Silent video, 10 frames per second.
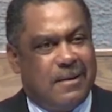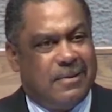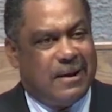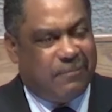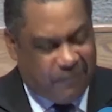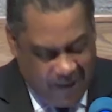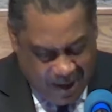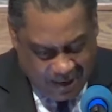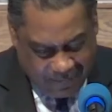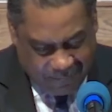that
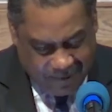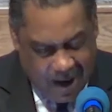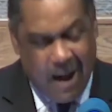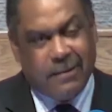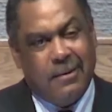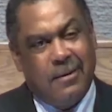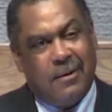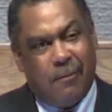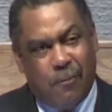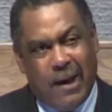fadeth not
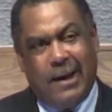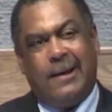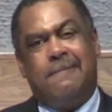away.